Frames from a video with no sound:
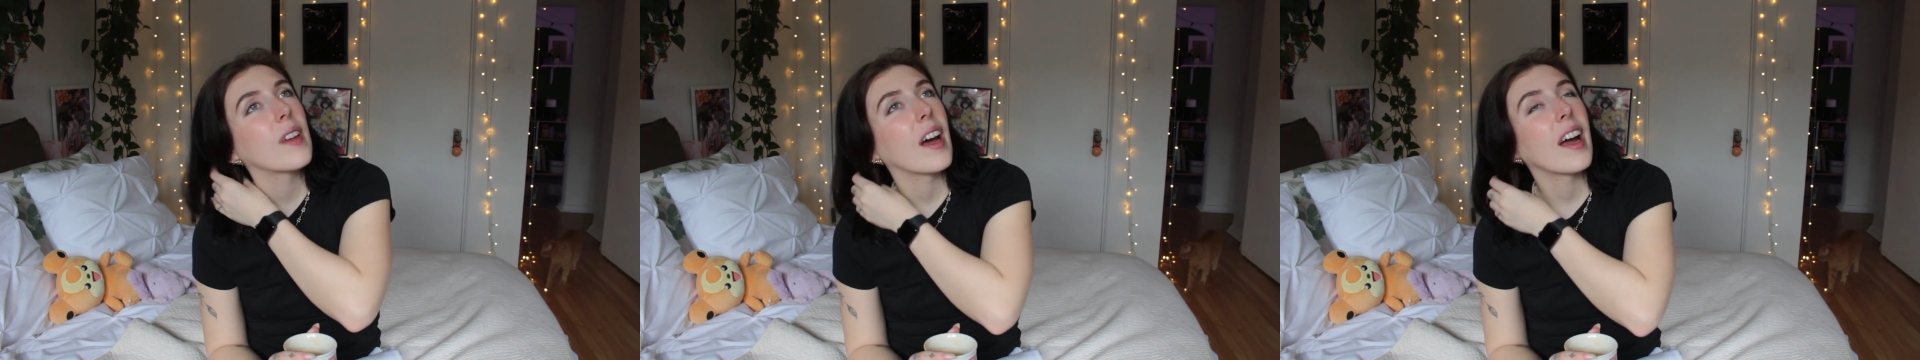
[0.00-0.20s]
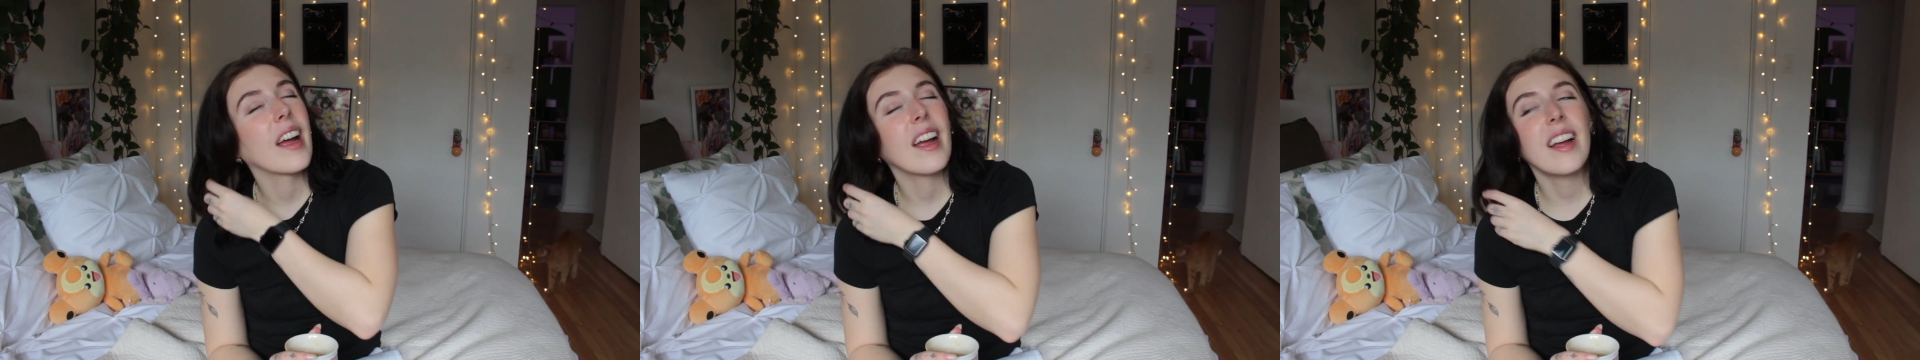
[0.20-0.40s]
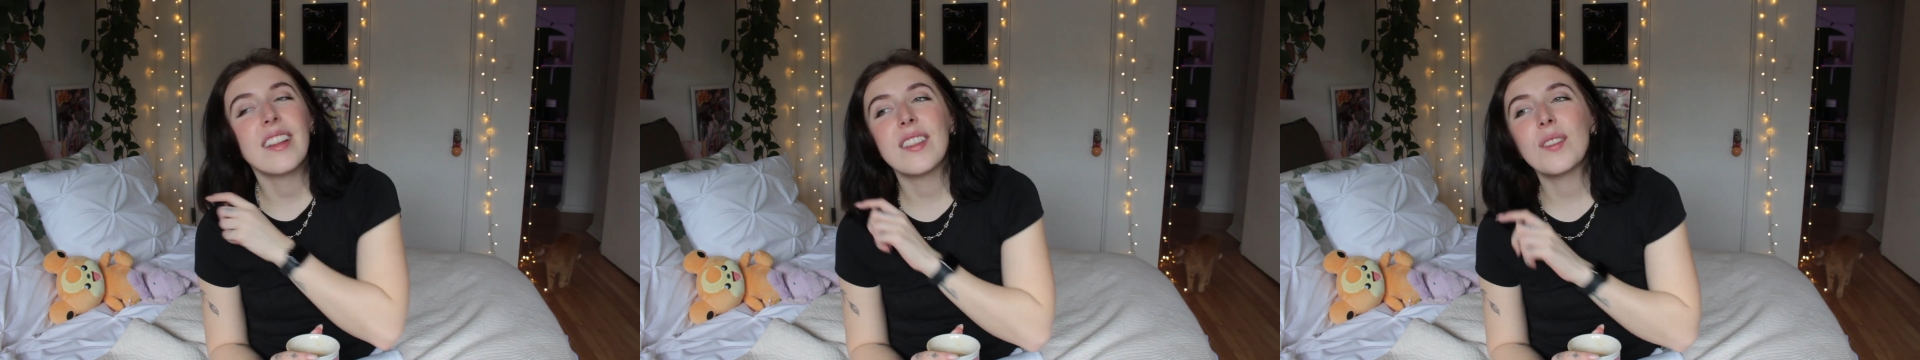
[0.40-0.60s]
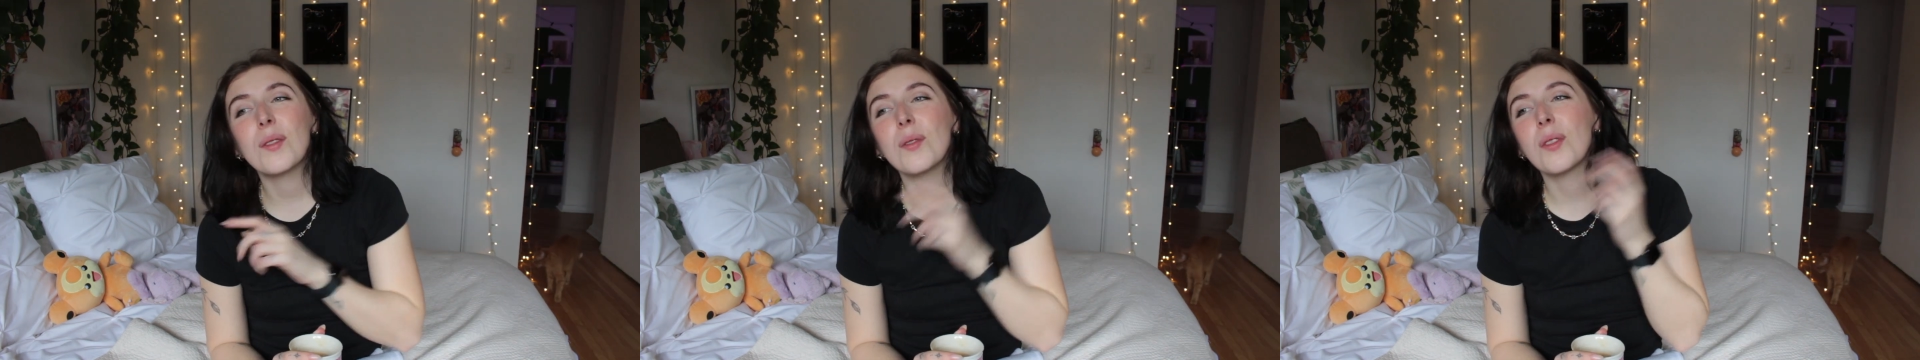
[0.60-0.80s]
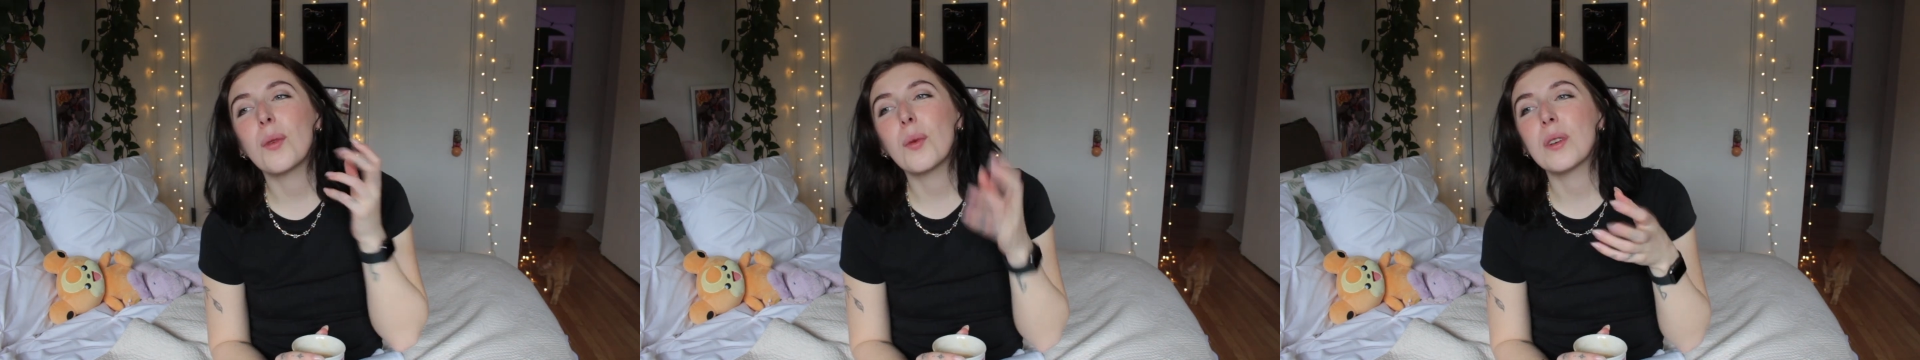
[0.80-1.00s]
I hate
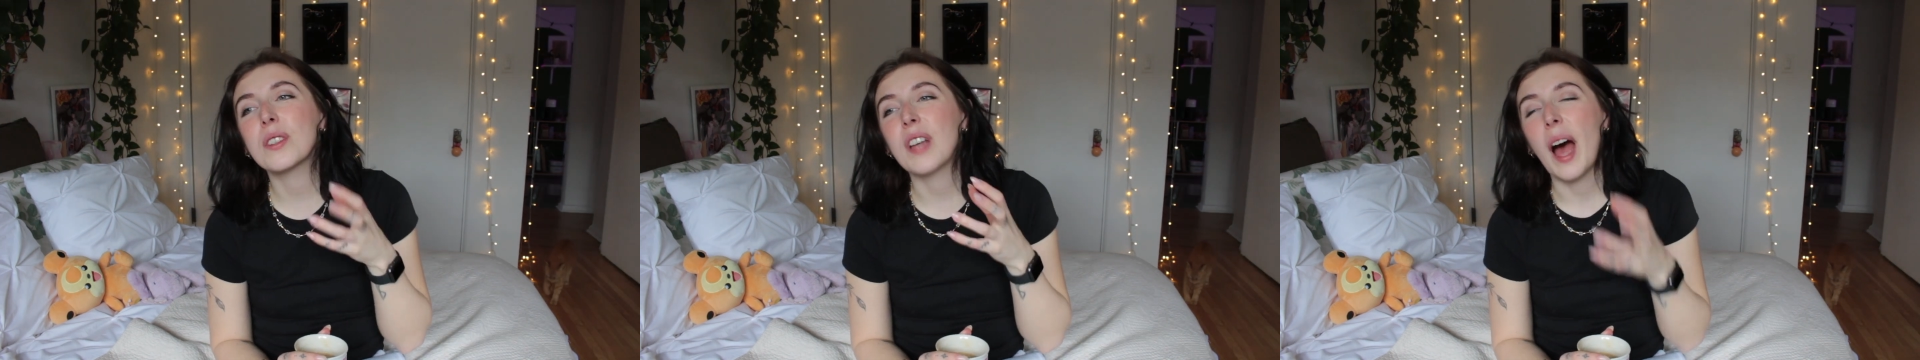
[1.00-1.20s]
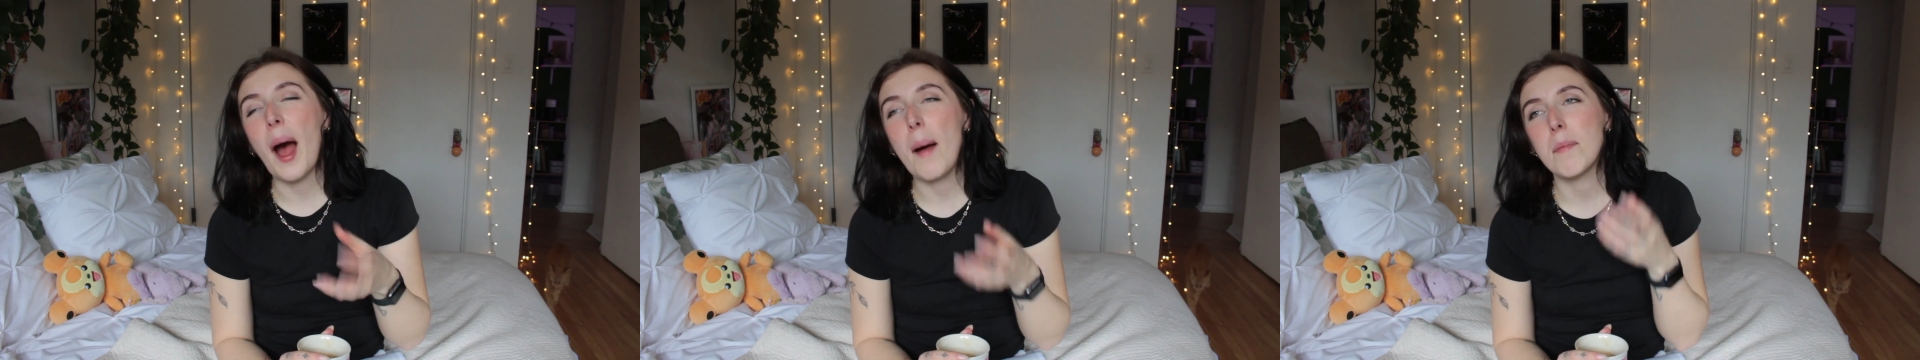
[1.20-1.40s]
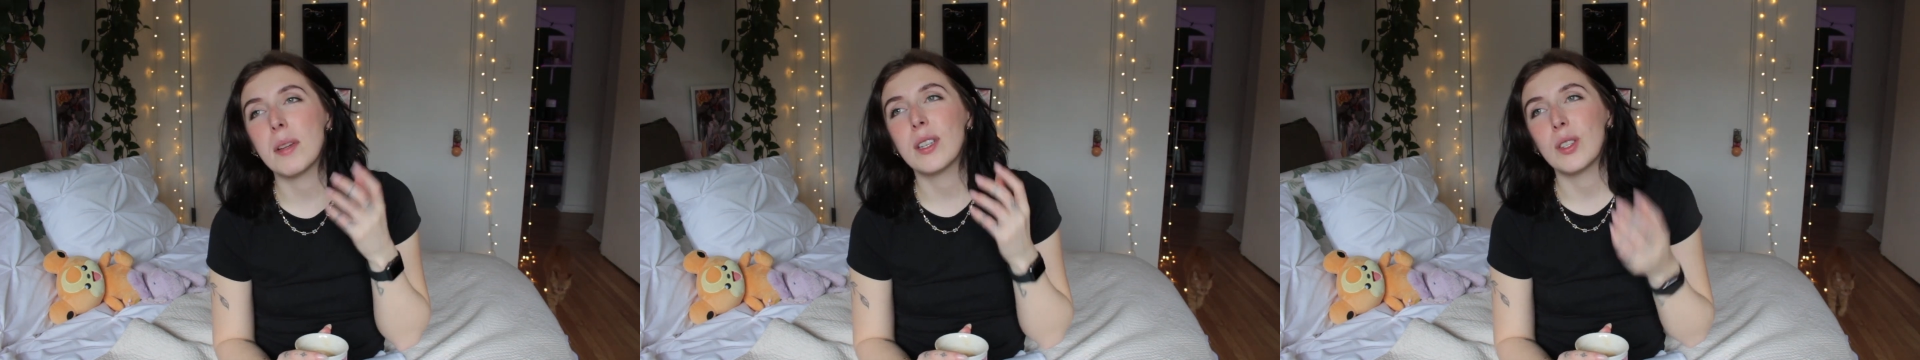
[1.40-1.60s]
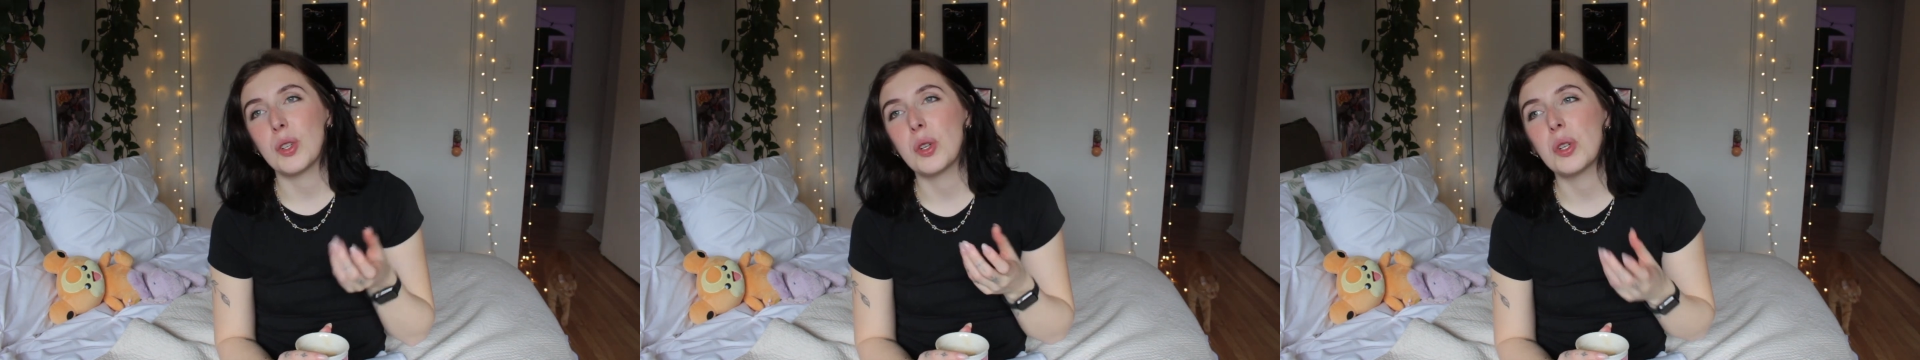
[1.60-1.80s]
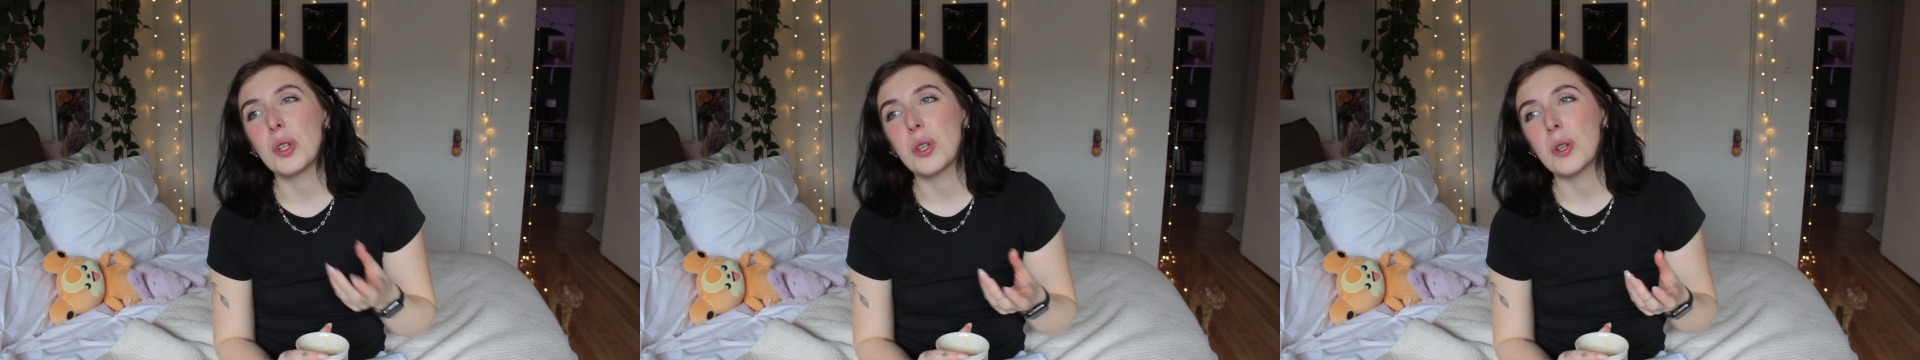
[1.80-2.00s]
the words happen to
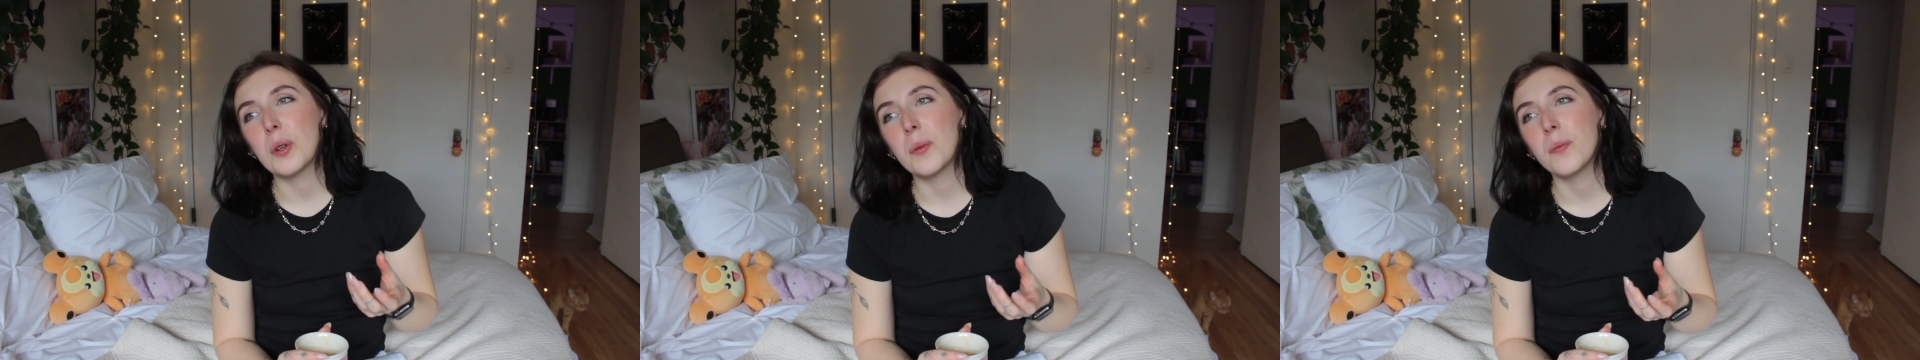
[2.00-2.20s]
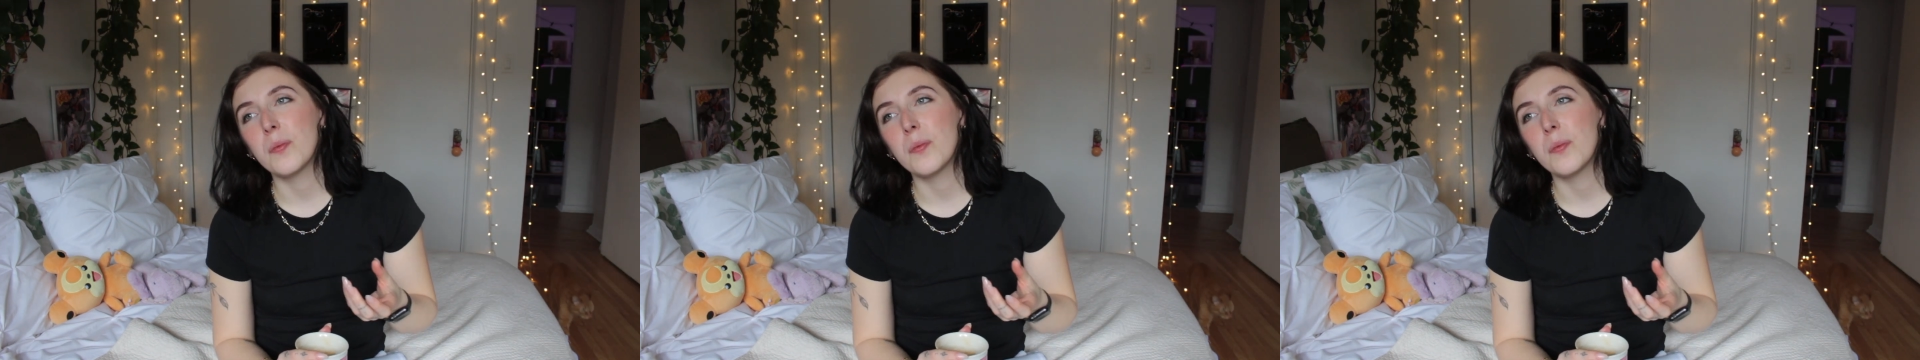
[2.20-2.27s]
you.